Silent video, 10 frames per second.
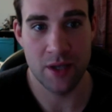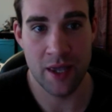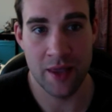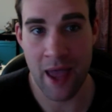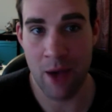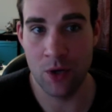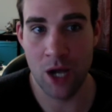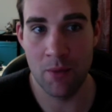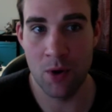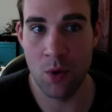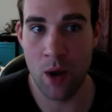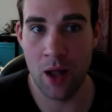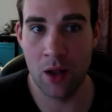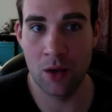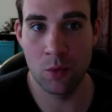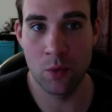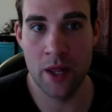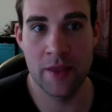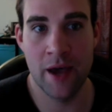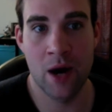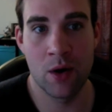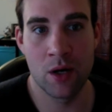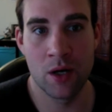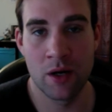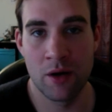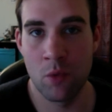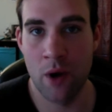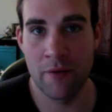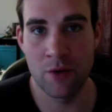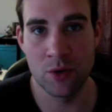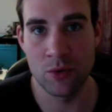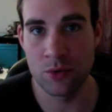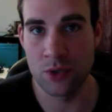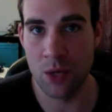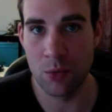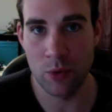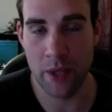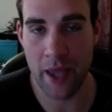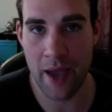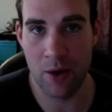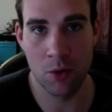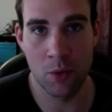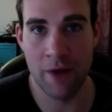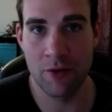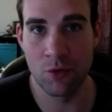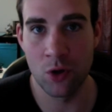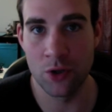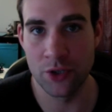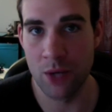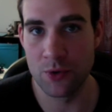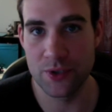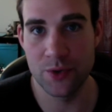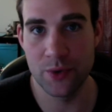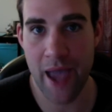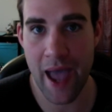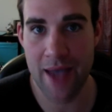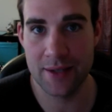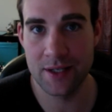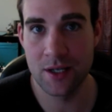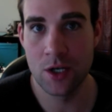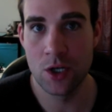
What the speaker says: And that would combo well with our, whenever you double cast, or whenever you roll a doubles to cast,